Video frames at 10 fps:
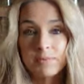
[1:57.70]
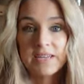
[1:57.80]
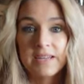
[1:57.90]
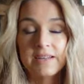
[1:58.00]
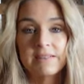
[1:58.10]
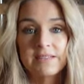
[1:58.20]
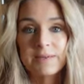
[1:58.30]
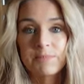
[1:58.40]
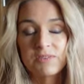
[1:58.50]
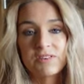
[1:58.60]
to be to
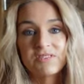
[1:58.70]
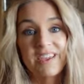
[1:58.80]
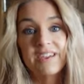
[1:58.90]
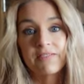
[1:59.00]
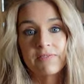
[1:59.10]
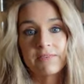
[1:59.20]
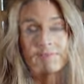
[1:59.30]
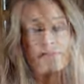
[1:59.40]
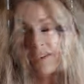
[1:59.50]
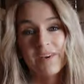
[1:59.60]
keep us all safe.
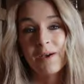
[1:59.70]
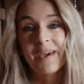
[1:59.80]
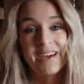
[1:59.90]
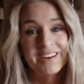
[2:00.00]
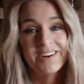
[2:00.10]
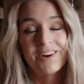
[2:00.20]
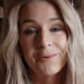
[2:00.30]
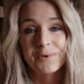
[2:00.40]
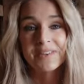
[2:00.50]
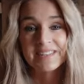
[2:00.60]
If I'm out here
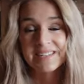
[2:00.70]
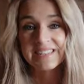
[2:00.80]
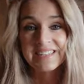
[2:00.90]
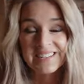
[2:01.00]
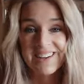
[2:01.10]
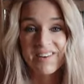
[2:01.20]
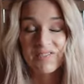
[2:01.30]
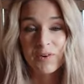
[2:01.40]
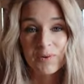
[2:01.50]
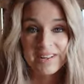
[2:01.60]
all willy-nilly and
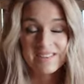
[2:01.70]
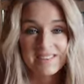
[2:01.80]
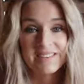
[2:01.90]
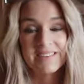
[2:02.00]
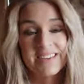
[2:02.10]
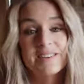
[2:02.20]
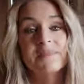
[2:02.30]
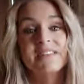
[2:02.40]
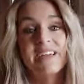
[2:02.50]
not focused, it can be